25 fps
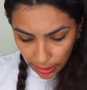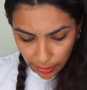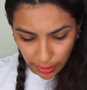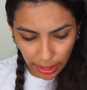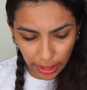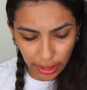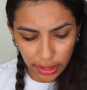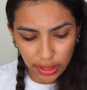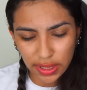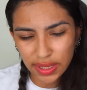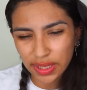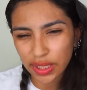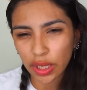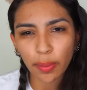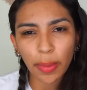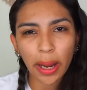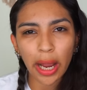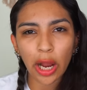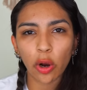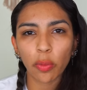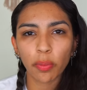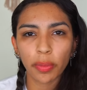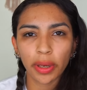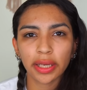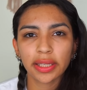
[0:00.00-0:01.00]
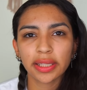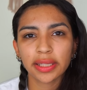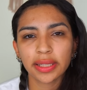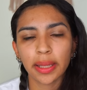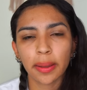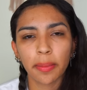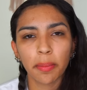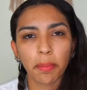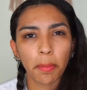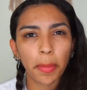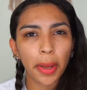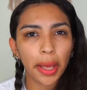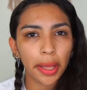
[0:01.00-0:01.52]
that it somehow makes
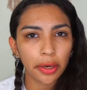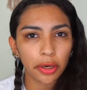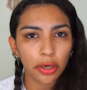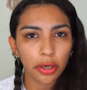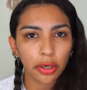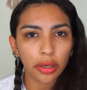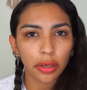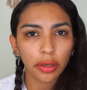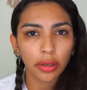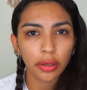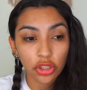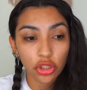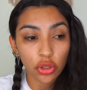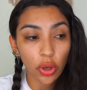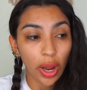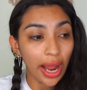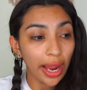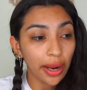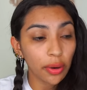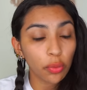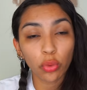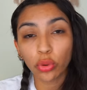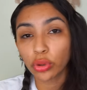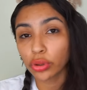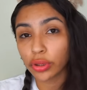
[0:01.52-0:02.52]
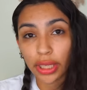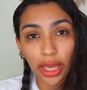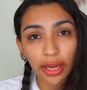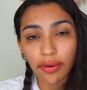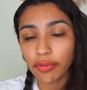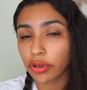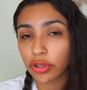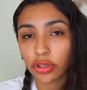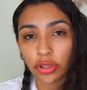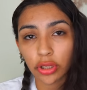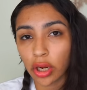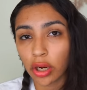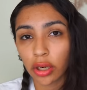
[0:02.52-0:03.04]
them better. So I will
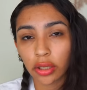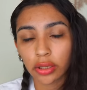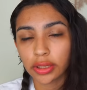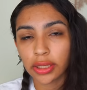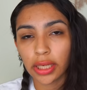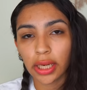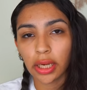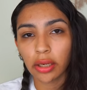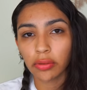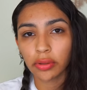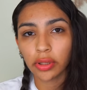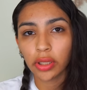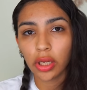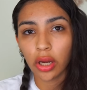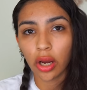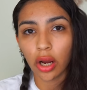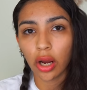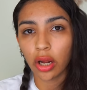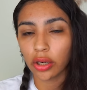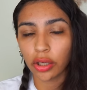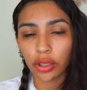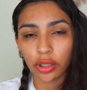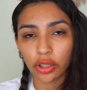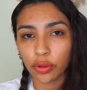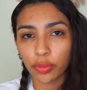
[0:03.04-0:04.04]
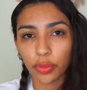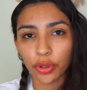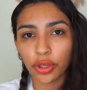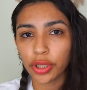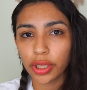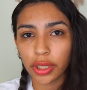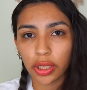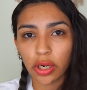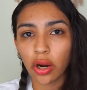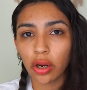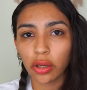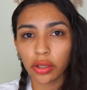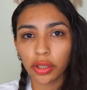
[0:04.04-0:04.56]
never talk down on a
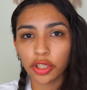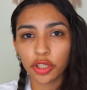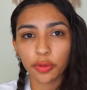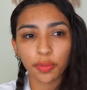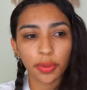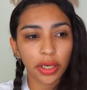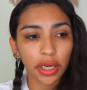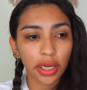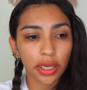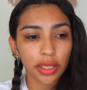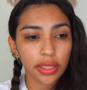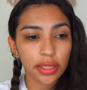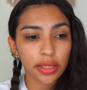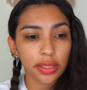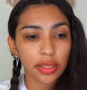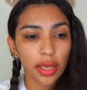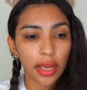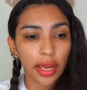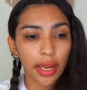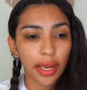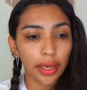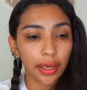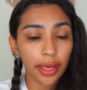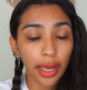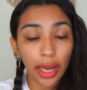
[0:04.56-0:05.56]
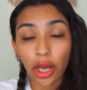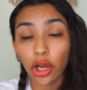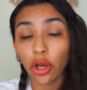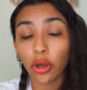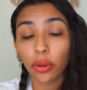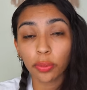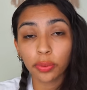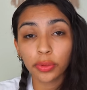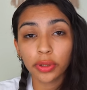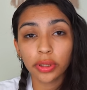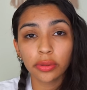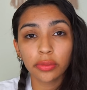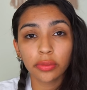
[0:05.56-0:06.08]
community college because it
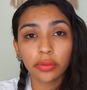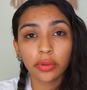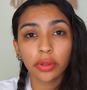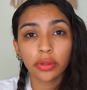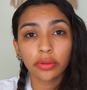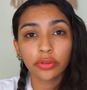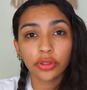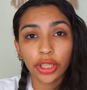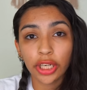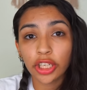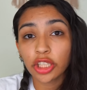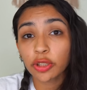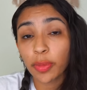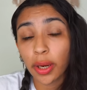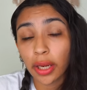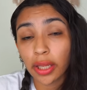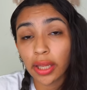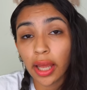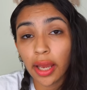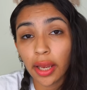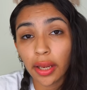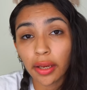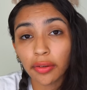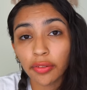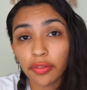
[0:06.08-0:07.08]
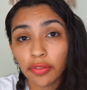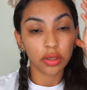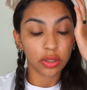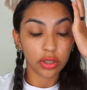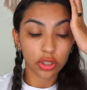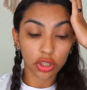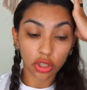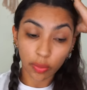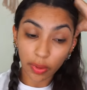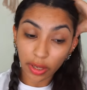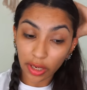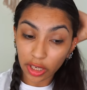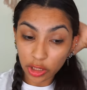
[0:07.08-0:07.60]
helped change my life.
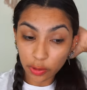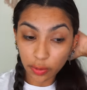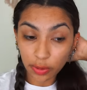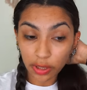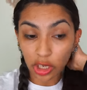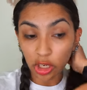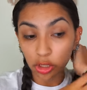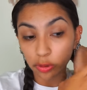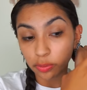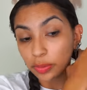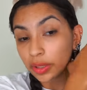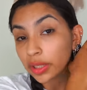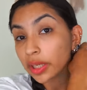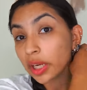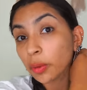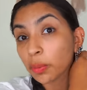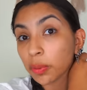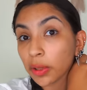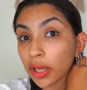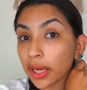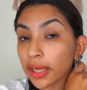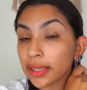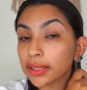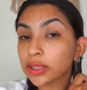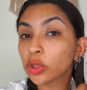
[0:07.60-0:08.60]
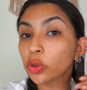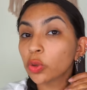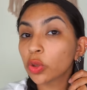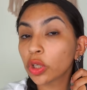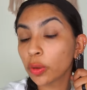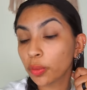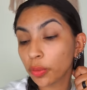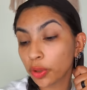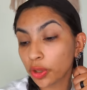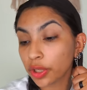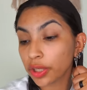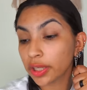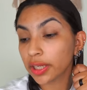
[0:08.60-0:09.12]
So my husband helped me apply to
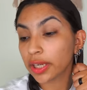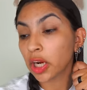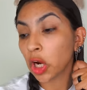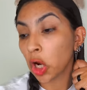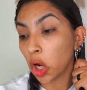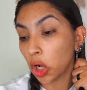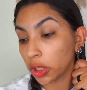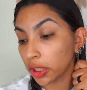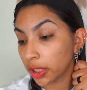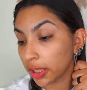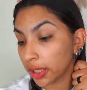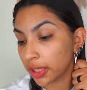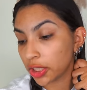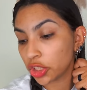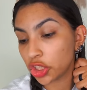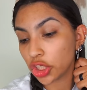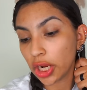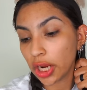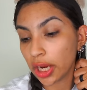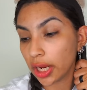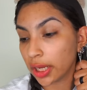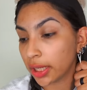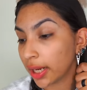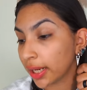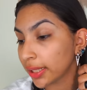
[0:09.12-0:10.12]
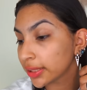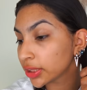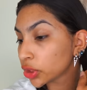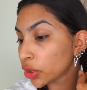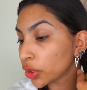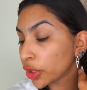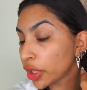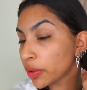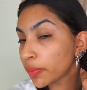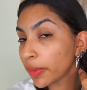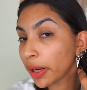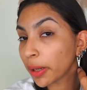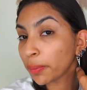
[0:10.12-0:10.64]
community college and I
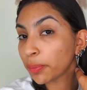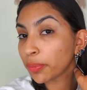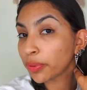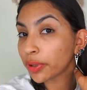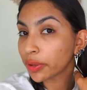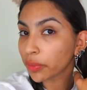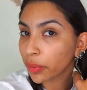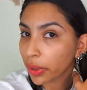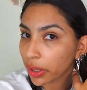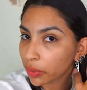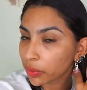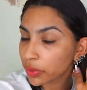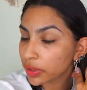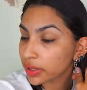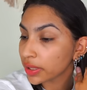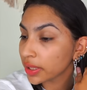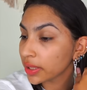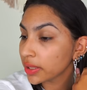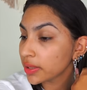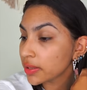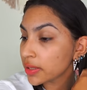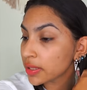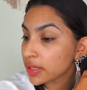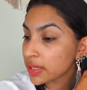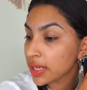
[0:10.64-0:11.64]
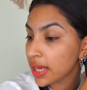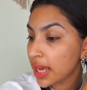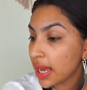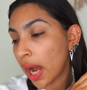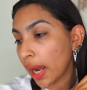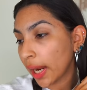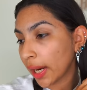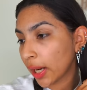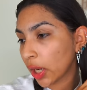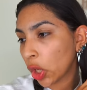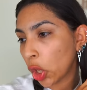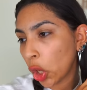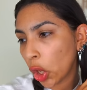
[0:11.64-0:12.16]
started my prerequisites.
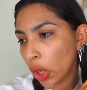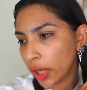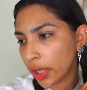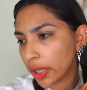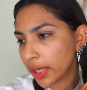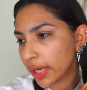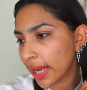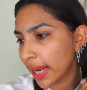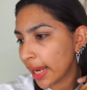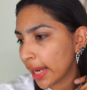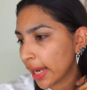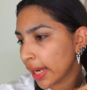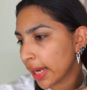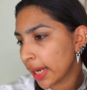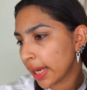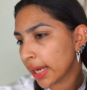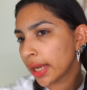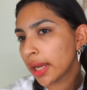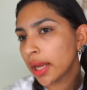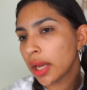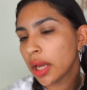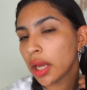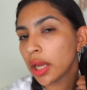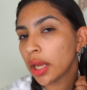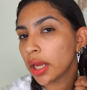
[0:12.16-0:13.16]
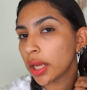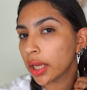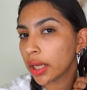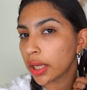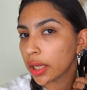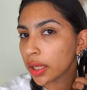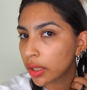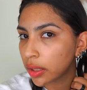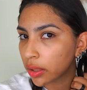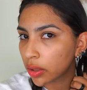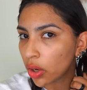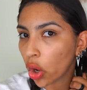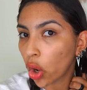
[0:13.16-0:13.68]
I got an A
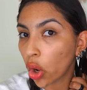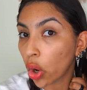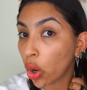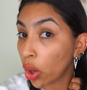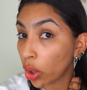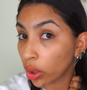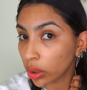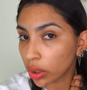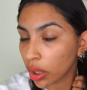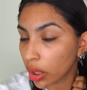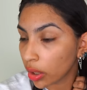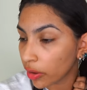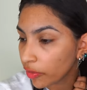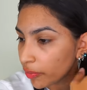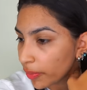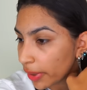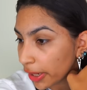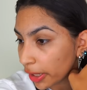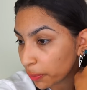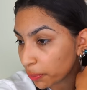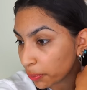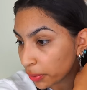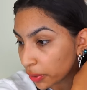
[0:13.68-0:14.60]
in all of my